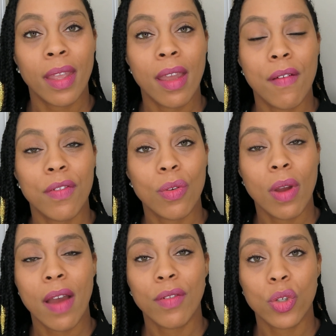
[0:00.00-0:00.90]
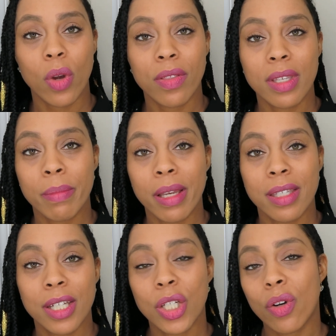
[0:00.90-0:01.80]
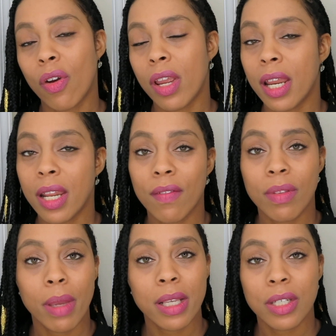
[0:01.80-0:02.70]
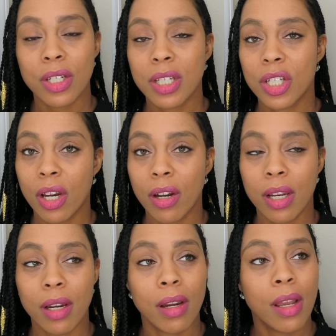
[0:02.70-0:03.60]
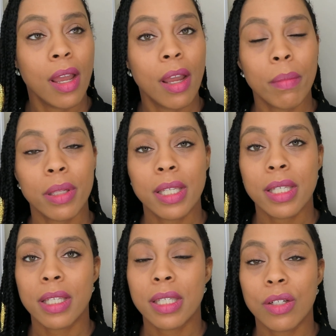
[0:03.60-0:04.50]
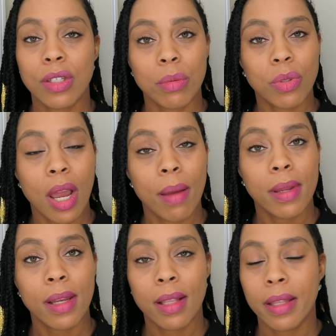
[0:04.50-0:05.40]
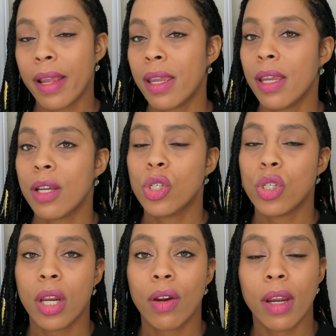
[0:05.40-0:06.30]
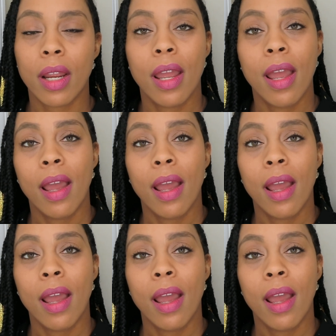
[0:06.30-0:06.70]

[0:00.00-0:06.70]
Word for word: If you have enjoyed this message or any of the messages shared here, please consider subscribing, liking, sharing,